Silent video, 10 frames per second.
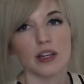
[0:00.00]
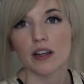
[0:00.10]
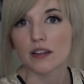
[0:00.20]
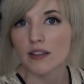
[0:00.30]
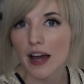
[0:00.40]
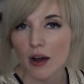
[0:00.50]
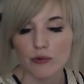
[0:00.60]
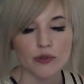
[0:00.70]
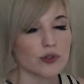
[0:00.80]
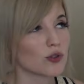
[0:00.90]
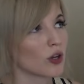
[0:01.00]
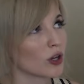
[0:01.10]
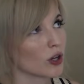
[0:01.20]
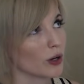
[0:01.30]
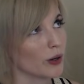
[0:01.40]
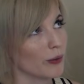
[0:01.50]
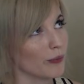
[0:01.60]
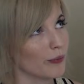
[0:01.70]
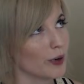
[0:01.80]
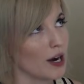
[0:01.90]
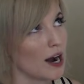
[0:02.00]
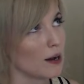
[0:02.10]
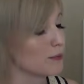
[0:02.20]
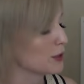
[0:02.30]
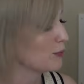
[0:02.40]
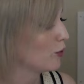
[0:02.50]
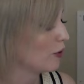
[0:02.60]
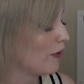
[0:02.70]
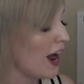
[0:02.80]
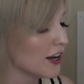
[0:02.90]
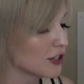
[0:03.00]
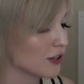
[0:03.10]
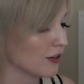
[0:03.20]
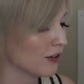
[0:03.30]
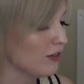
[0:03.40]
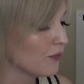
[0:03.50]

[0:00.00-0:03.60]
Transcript: It sounds perhaps more rational,